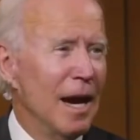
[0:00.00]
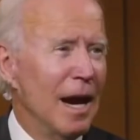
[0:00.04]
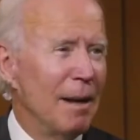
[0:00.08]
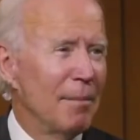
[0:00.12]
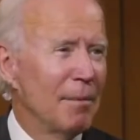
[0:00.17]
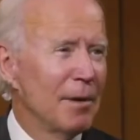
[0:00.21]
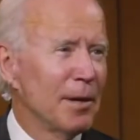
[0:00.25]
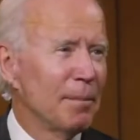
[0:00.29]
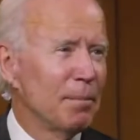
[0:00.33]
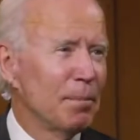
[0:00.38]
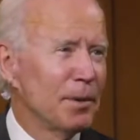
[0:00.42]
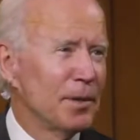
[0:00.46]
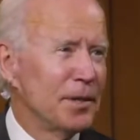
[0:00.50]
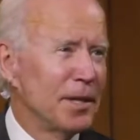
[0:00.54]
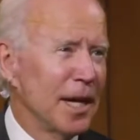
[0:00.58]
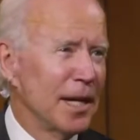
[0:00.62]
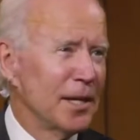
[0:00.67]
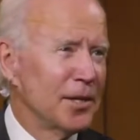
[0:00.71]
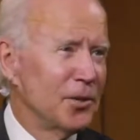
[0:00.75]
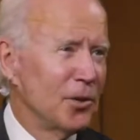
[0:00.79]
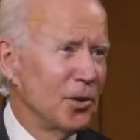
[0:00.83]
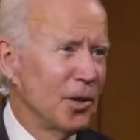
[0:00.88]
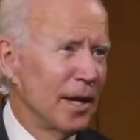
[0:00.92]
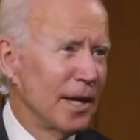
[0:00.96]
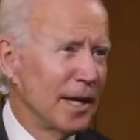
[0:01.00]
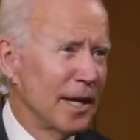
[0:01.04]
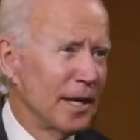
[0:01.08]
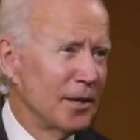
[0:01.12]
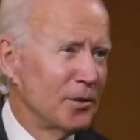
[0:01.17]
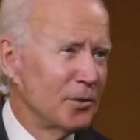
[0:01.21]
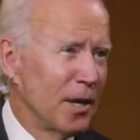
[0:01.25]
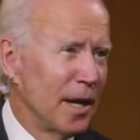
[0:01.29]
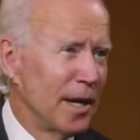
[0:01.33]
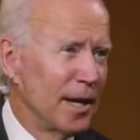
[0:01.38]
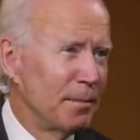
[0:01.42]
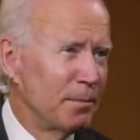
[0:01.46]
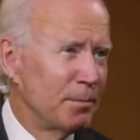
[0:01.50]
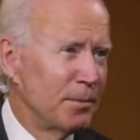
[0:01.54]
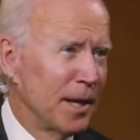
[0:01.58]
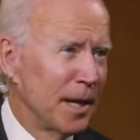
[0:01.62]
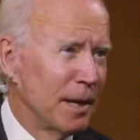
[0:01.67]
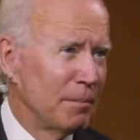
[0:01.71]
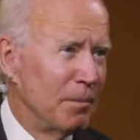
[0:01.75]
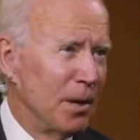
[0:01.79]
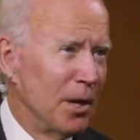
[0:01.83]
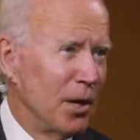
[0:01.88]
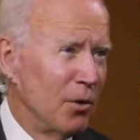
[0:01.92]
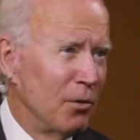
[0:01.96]
I'm going to protect you like I tried to
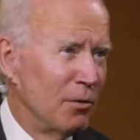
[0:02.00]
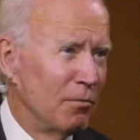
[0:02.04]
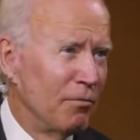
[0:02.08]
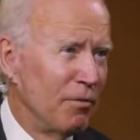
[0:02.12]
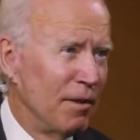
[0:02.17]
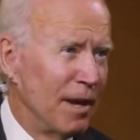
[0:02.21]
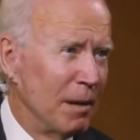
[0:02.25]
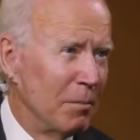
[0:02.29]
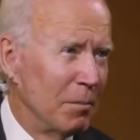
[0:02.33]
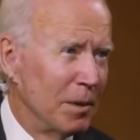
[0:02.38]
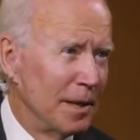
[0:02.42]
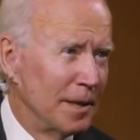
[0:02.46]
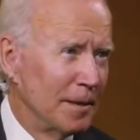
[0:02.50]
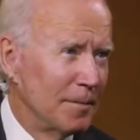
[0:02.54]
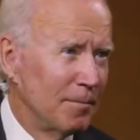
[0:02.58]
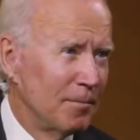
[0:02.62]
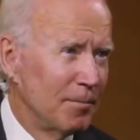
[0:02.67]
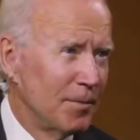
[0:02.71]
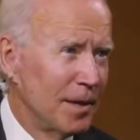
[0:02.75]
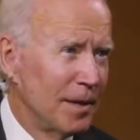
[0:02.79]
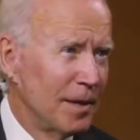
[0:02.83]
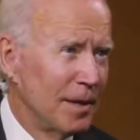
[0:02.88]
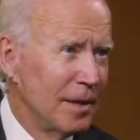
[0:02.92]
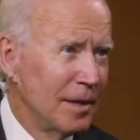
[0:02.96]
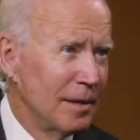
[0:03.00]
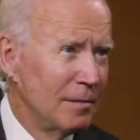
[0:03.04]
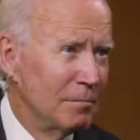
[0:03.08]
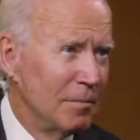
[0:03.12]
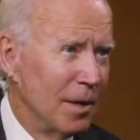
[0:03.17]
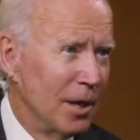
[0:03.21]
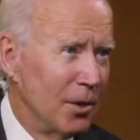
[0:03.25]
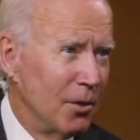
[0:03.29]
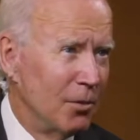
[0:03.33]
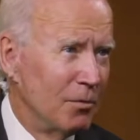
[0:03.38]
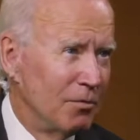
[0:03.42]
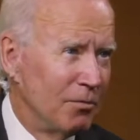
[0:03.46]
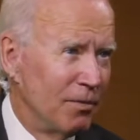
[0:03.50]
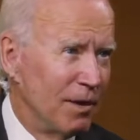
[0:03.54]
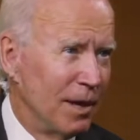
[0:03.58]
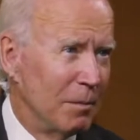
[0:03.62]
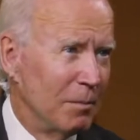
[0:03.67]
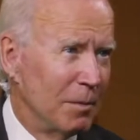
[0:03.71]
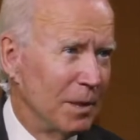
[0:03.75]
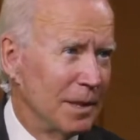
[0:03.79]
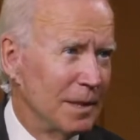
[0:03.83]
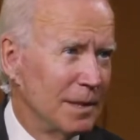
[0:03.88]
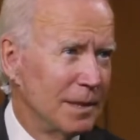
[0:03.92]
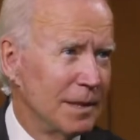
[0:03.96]
protect my own family,
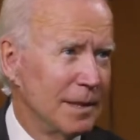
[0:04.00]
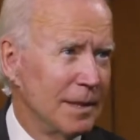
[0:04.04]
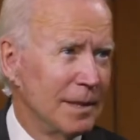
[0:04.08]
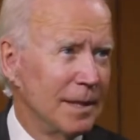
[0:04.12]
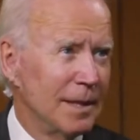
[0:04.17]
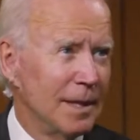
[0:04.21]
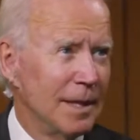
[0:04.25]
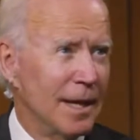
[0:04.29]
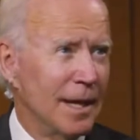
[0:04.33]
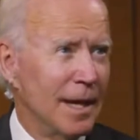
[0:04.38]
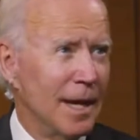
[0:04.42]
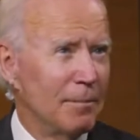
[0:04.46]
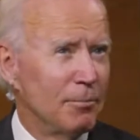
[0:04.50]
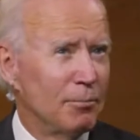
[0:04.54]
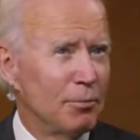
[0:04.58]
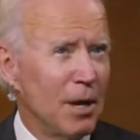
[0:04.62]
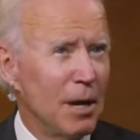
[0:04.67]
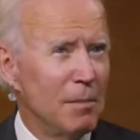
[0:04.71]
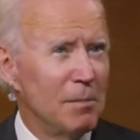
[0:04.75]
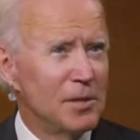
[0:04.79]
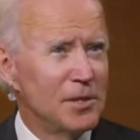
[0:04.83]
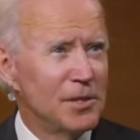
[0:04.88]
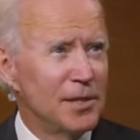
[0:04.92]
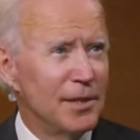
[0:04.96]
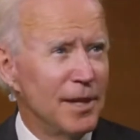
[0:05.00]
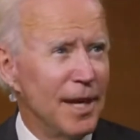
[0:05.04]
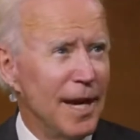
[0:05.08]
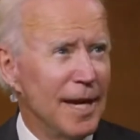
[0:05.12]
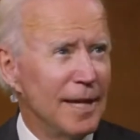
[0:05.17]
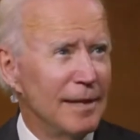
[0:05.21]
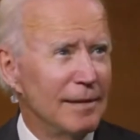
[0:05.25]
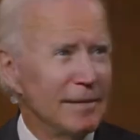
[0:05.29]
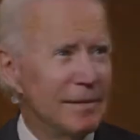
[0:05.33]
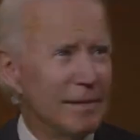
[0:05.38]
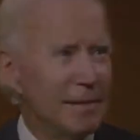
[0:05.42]
and I promise you that.